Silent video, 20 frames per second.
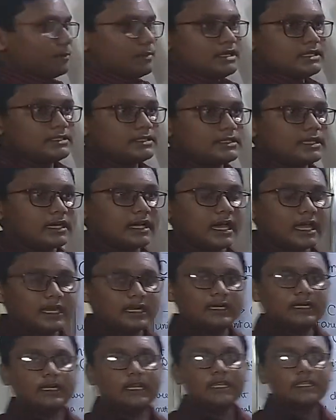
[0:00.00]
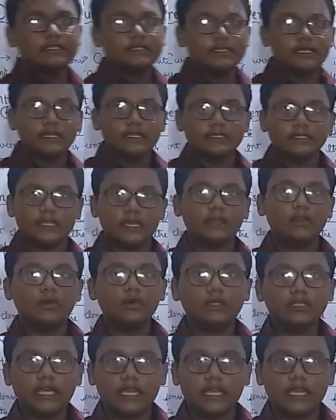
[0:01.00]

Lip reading: Means the current density is there, no,